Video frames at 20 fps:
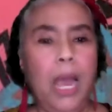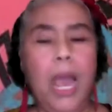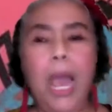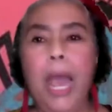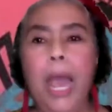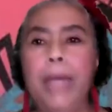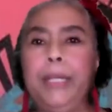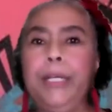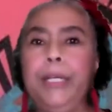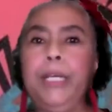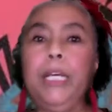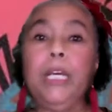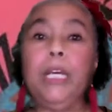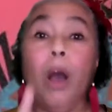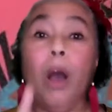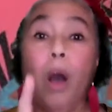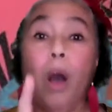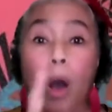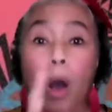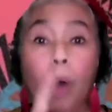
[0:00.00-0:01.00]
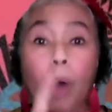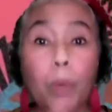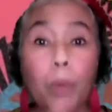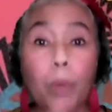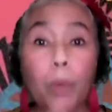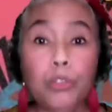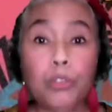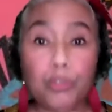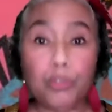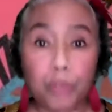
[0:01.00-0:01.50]
and he
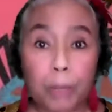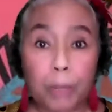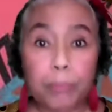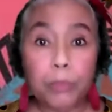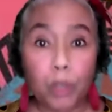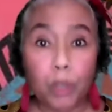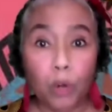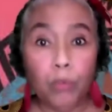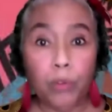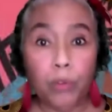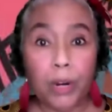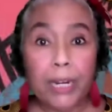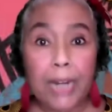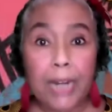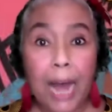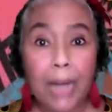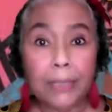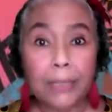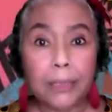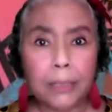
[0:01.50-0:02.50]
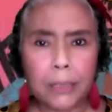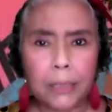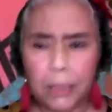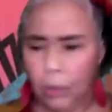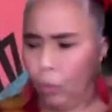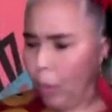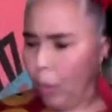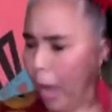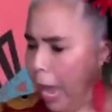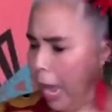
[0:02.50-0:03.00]
almost tripped over Anansi.
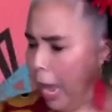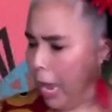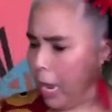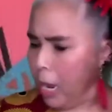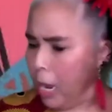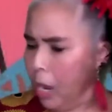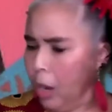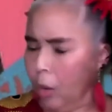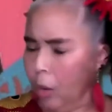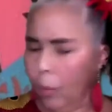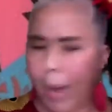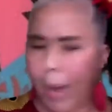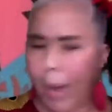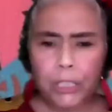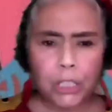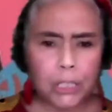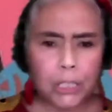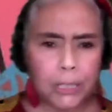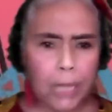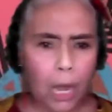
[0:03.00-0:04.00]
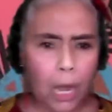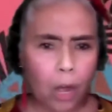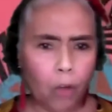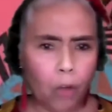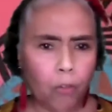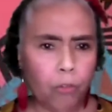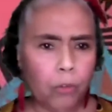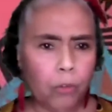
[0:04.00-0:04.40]
Hey, watch yourself.